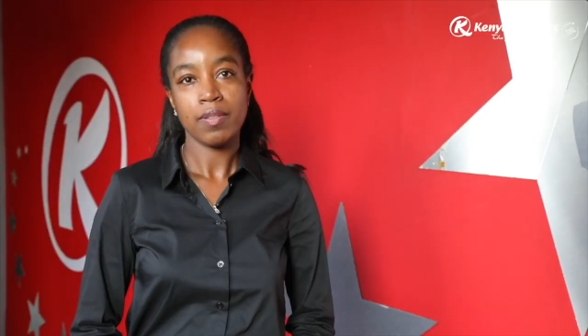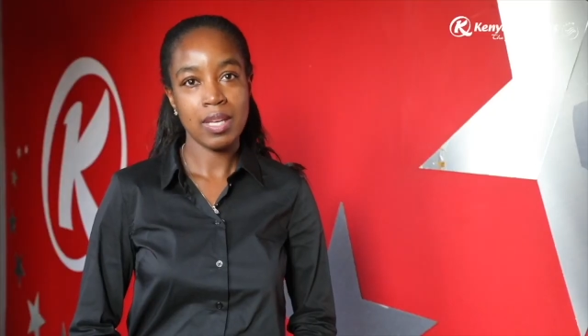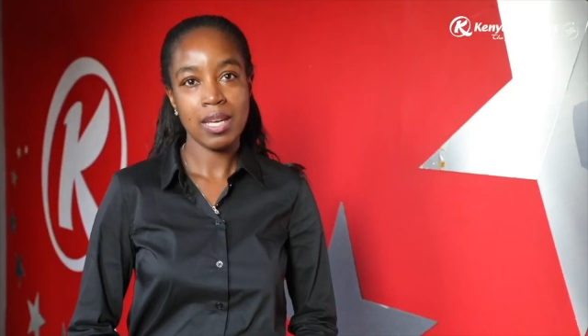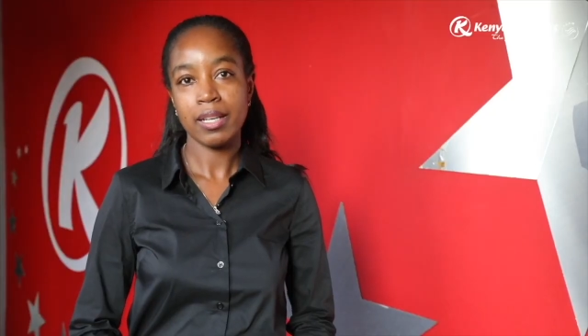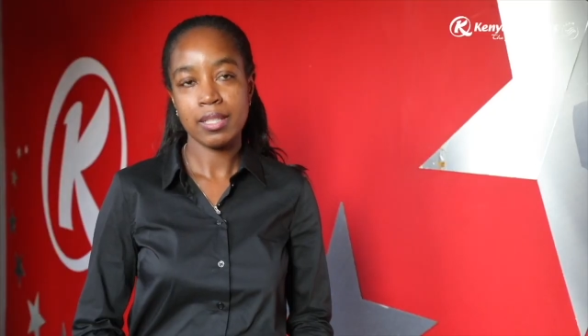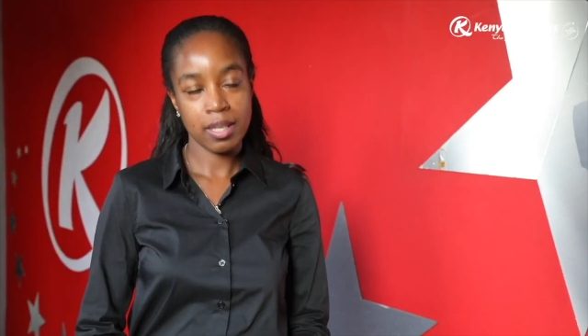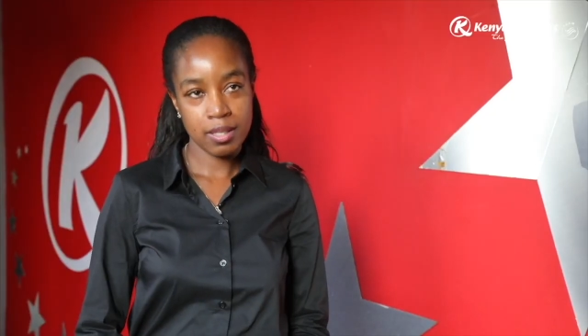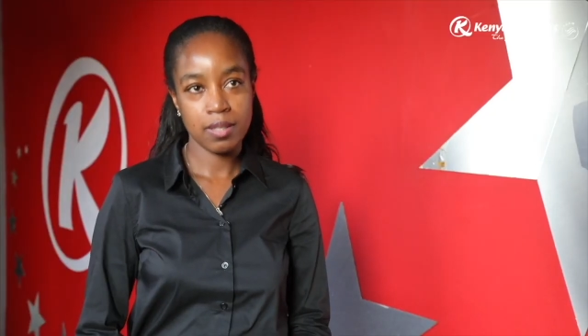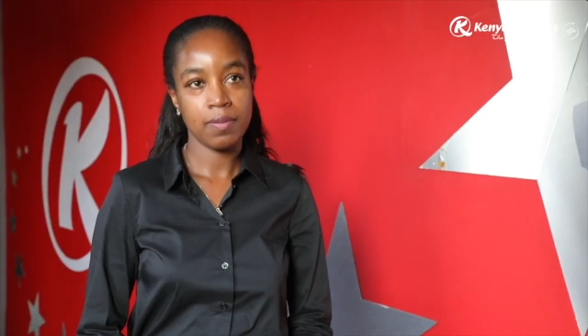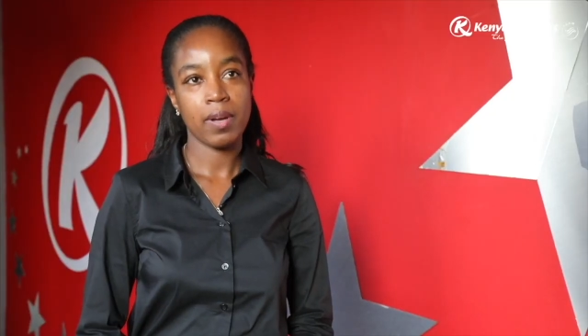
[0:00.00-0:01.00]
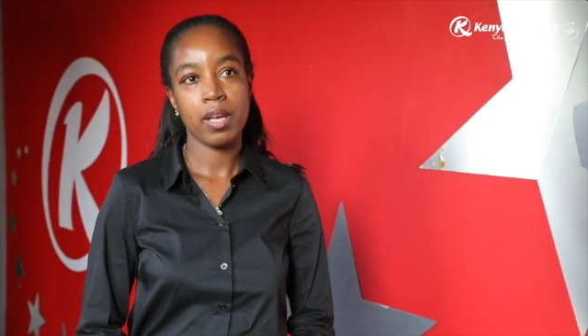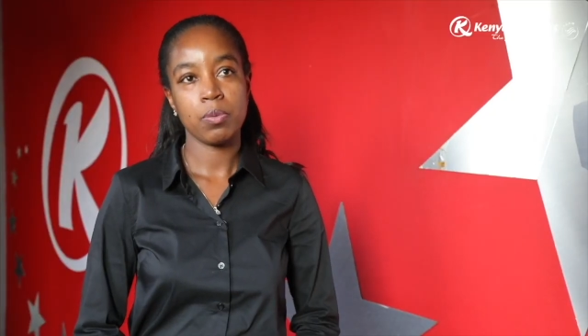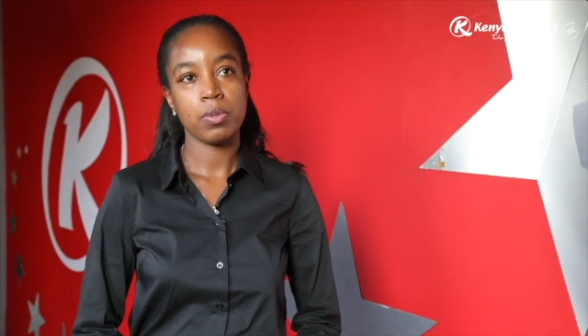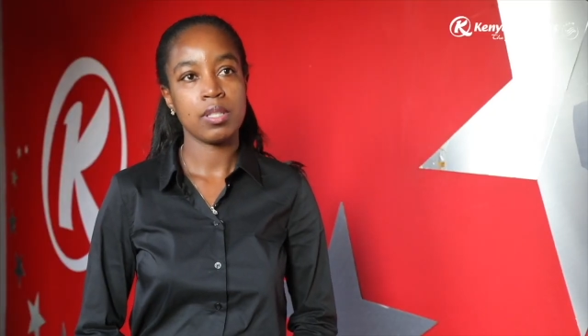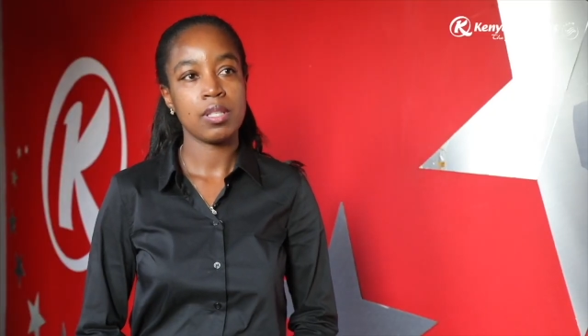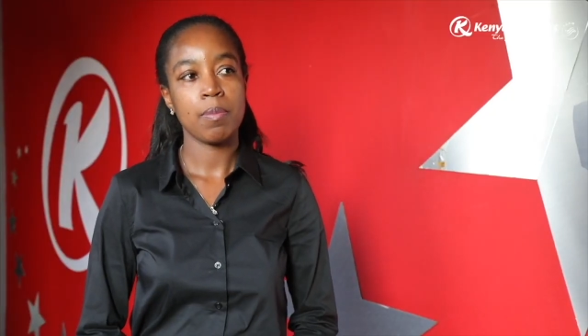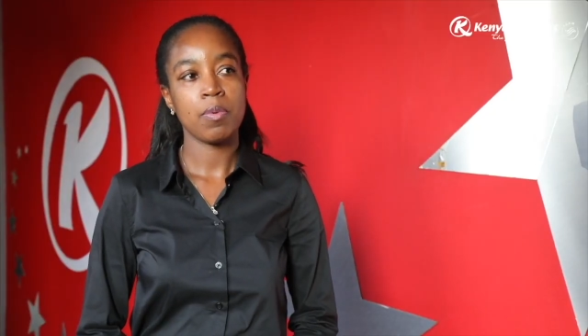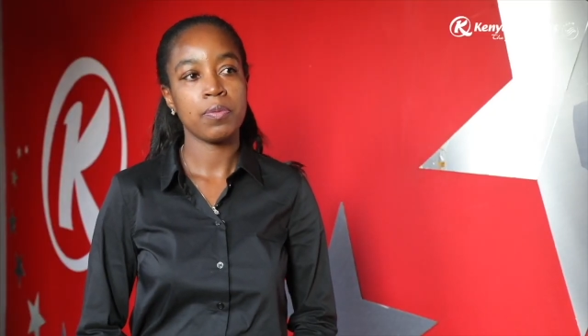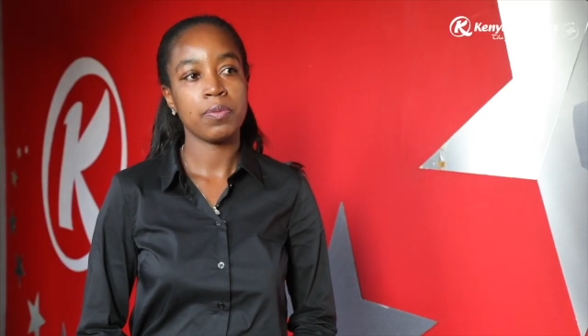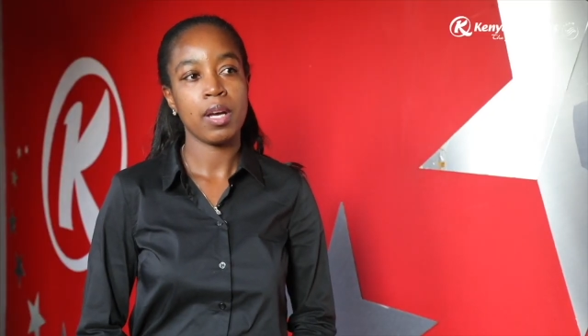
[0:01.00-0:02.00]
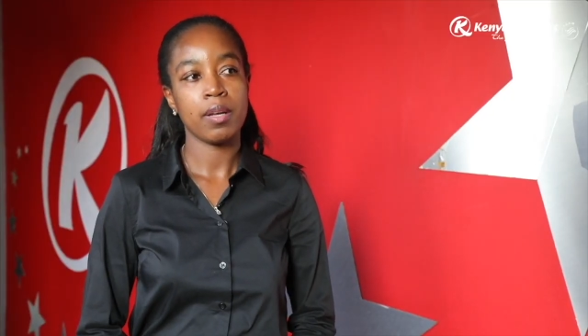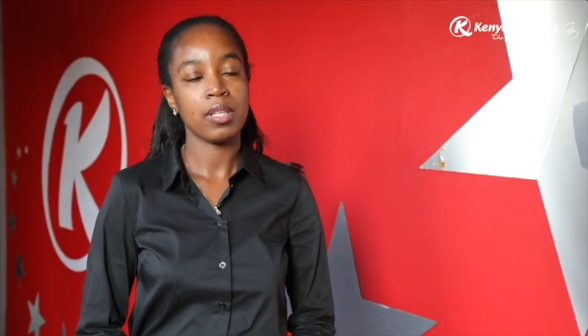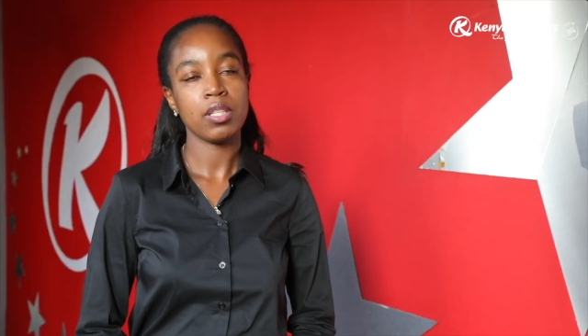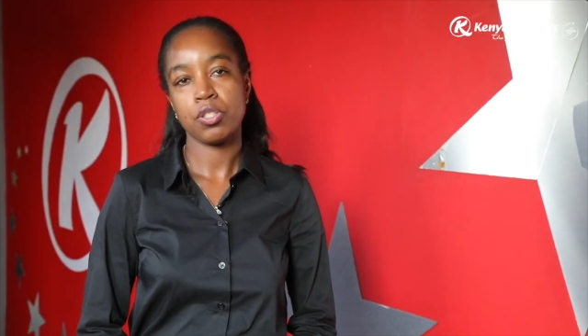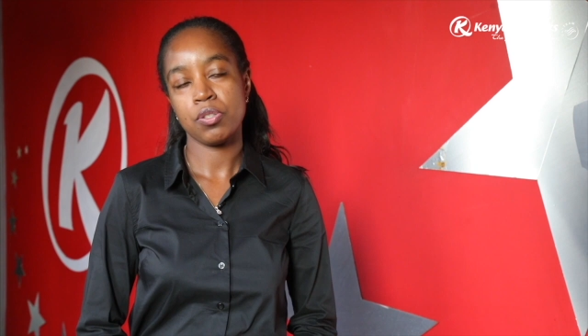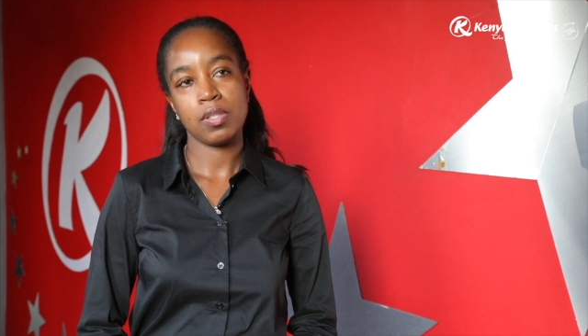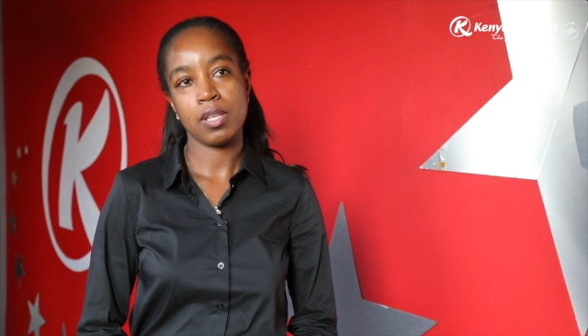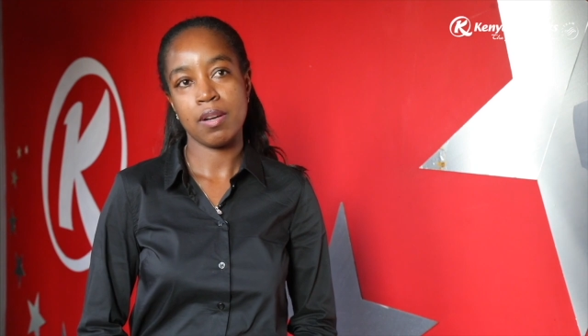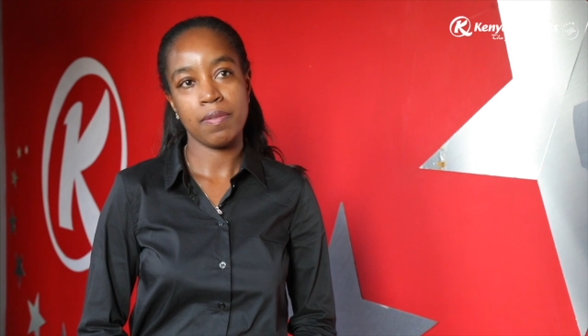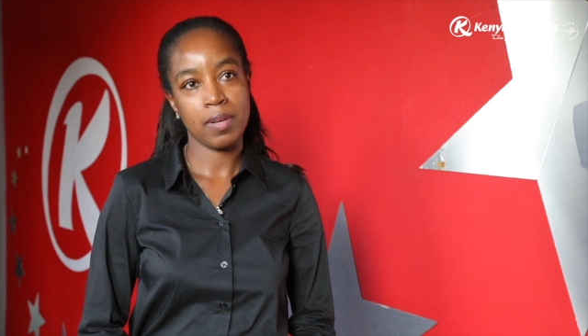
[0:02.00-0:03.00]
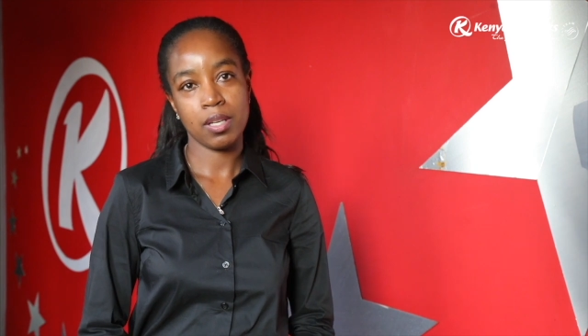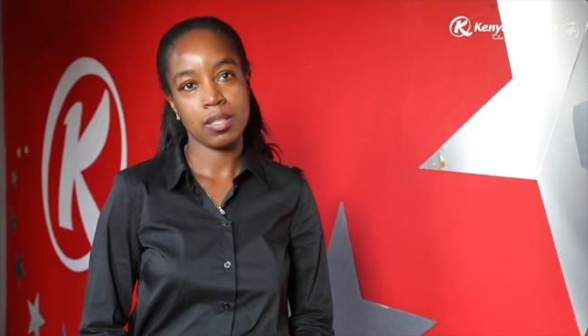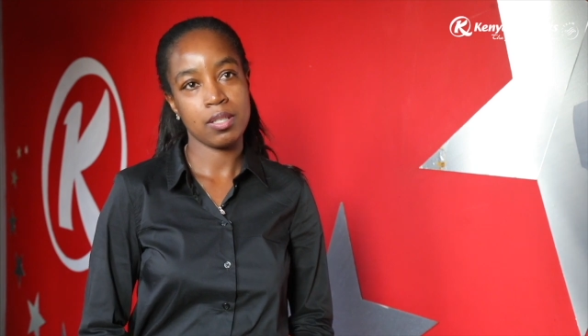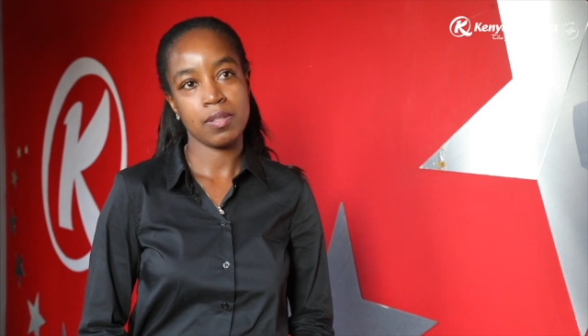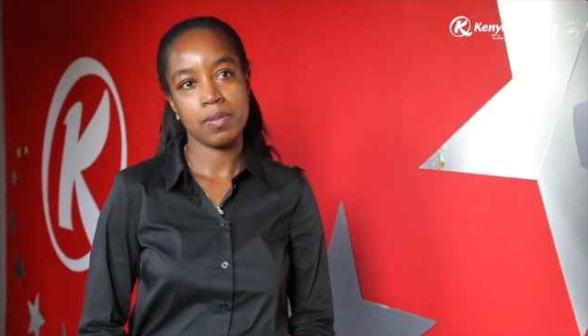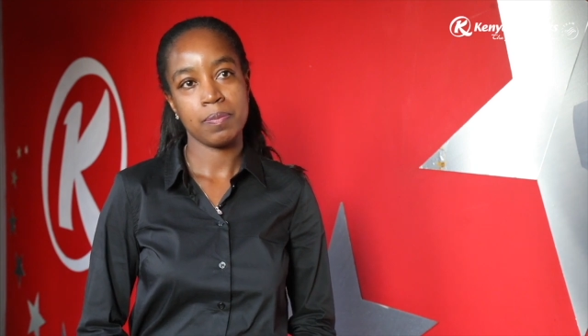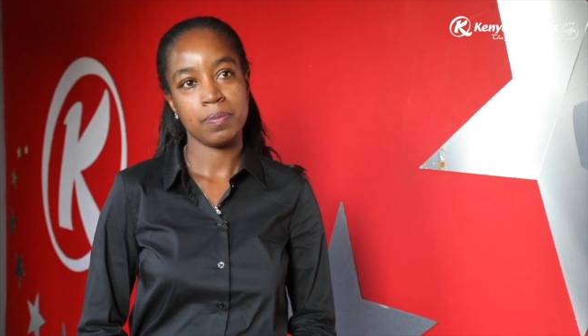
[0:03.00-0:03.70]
they identify with some of the issues that affect us.